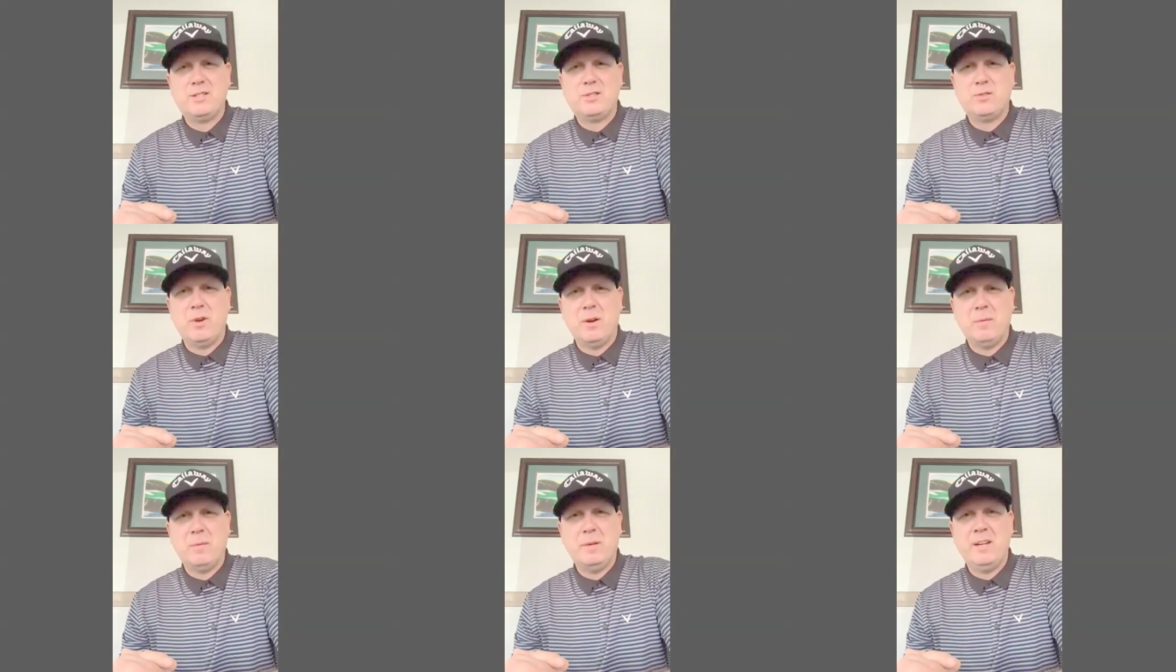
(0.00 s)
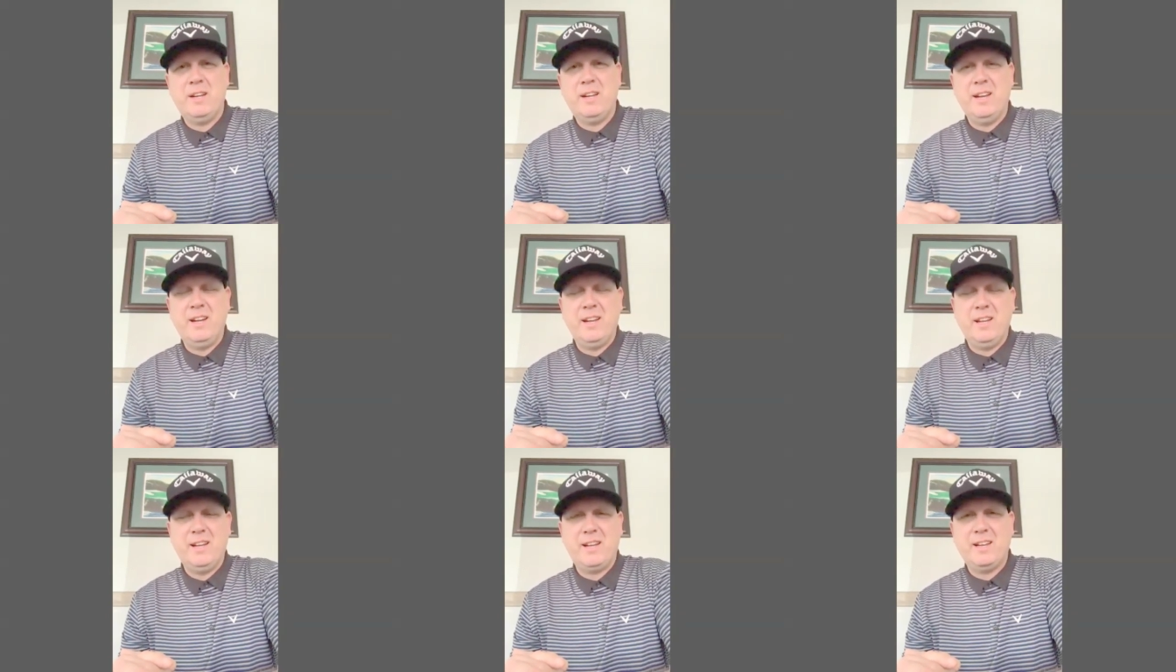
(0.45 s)
so I've been
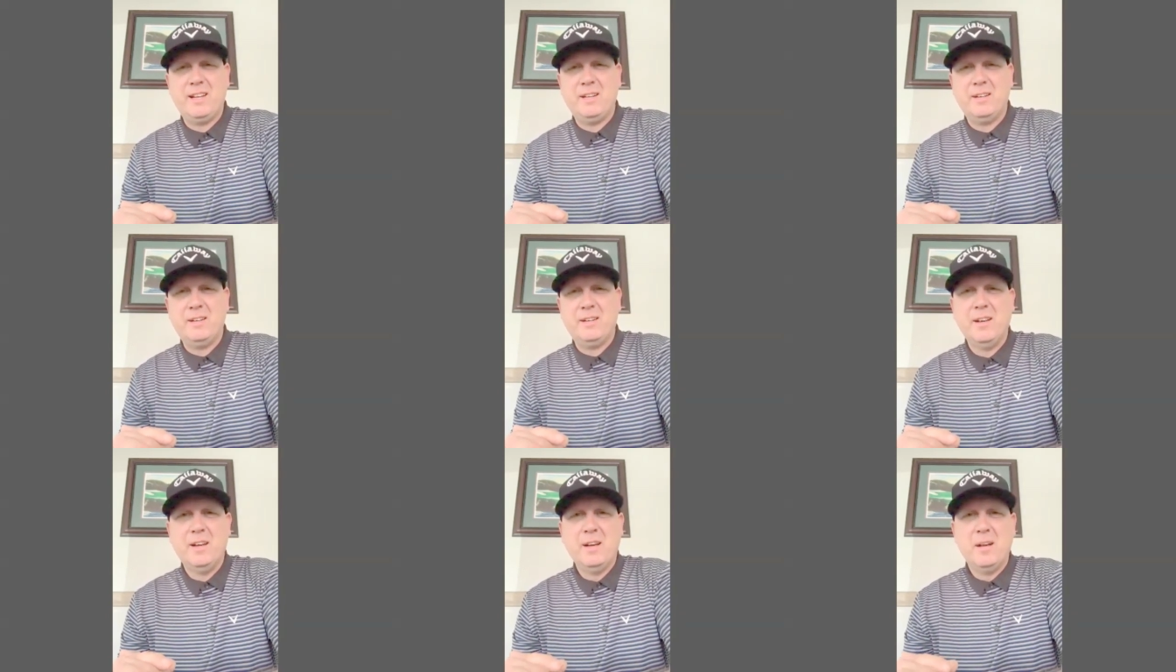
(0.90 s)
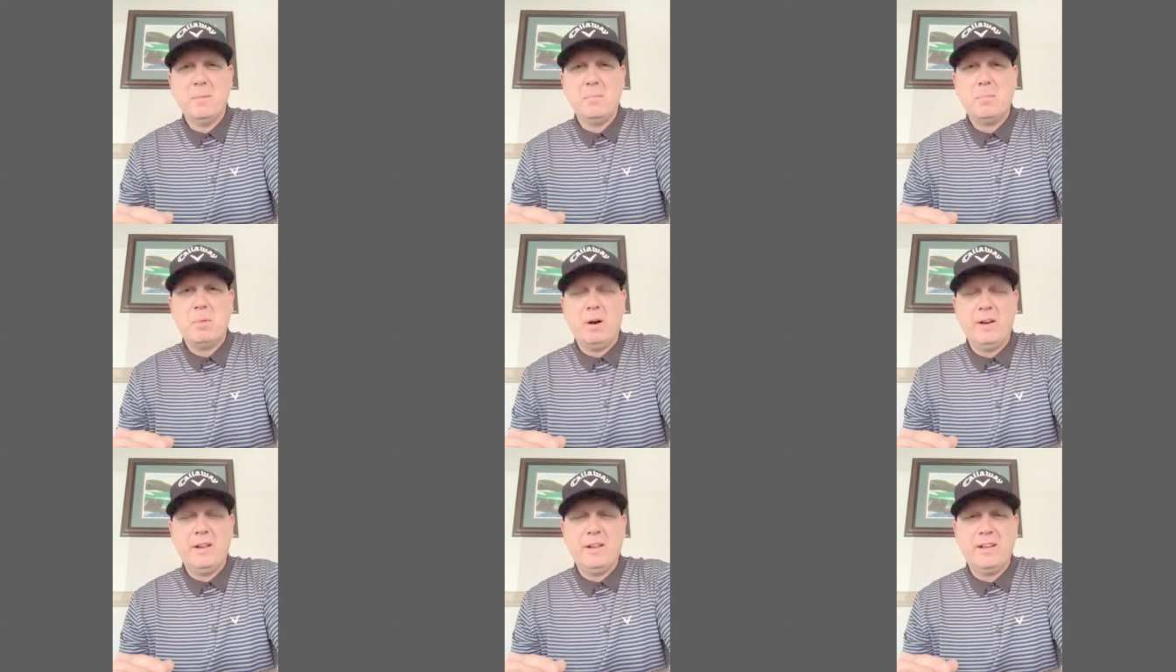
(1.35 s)
hitting and
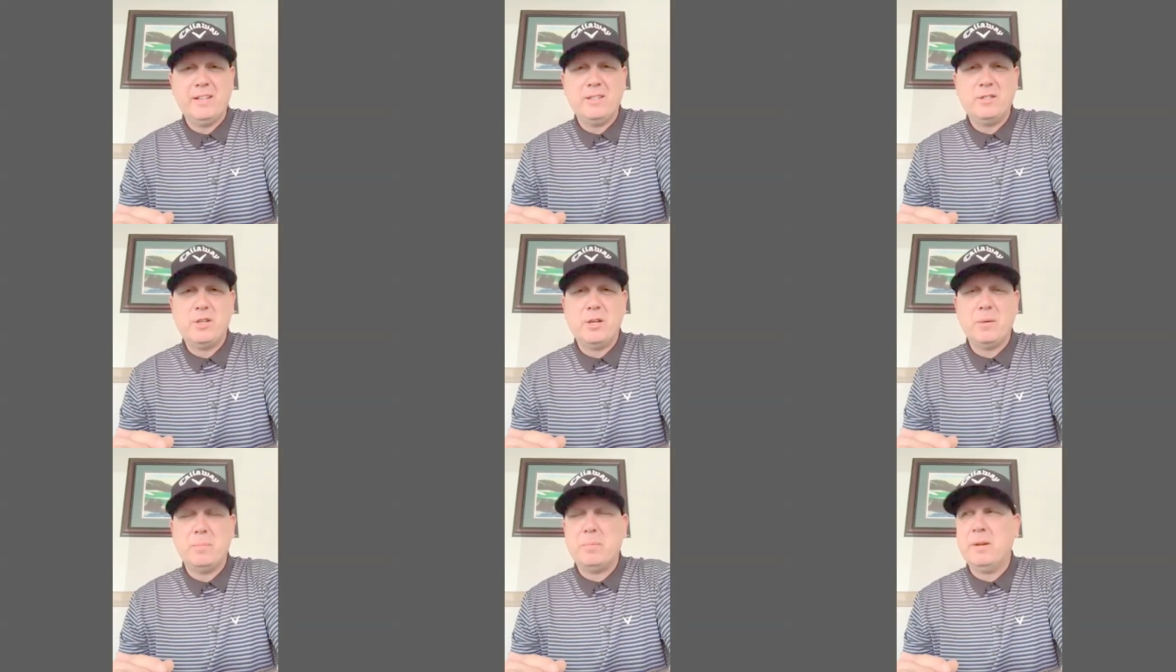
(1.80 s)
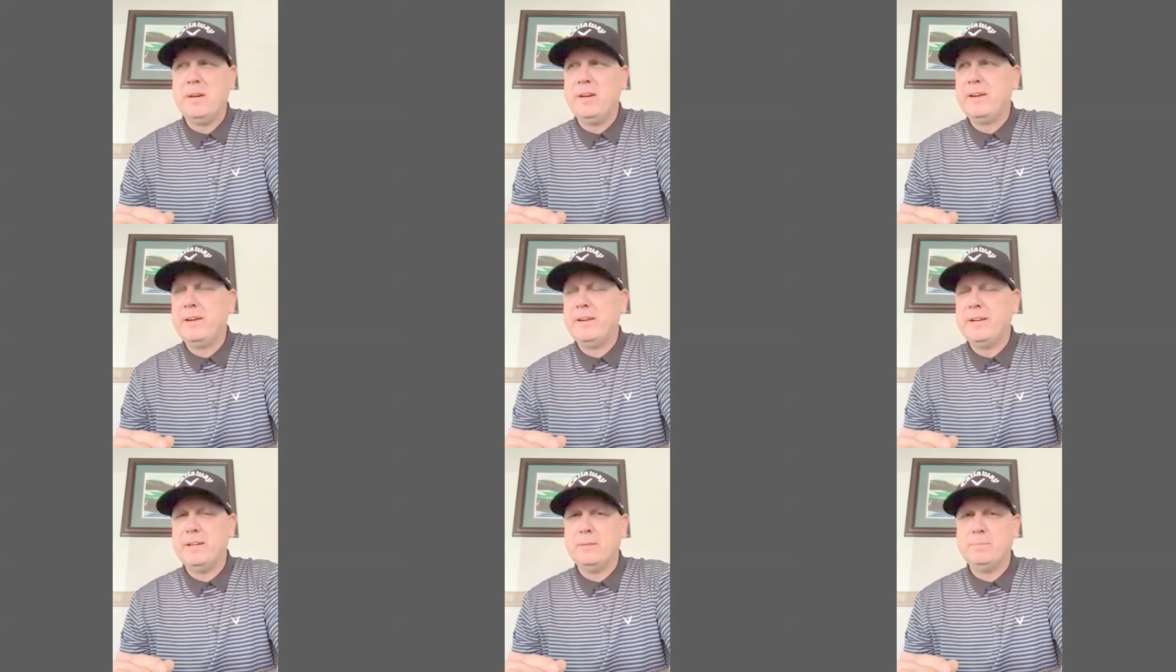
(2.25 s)
putting and
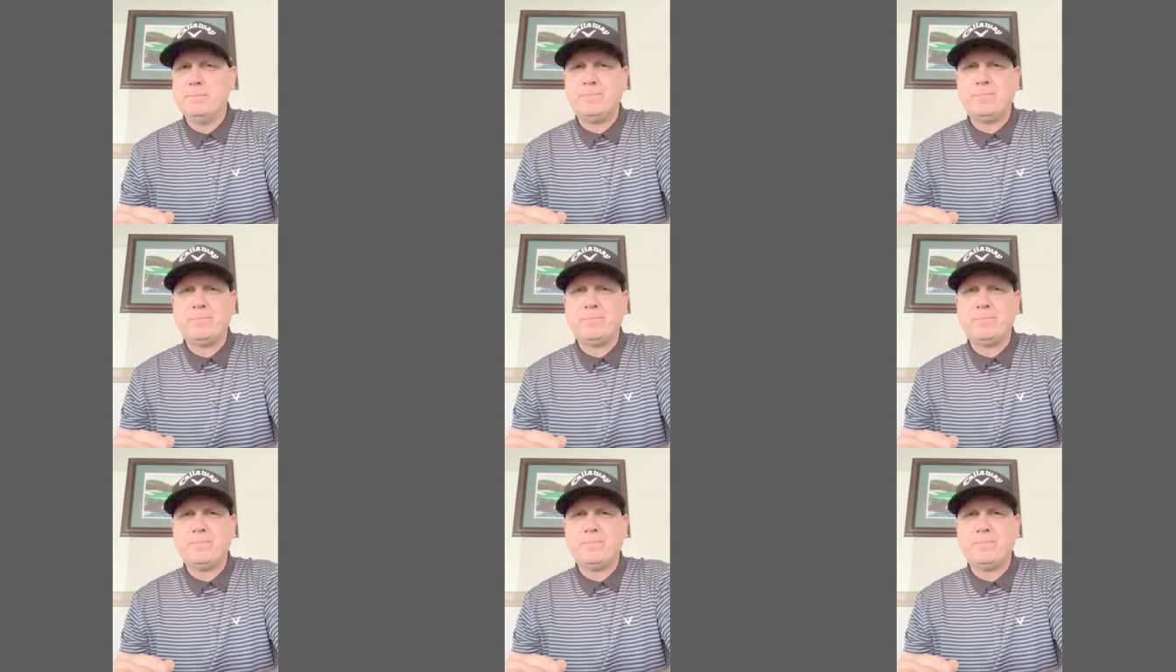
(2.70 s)
chipping, and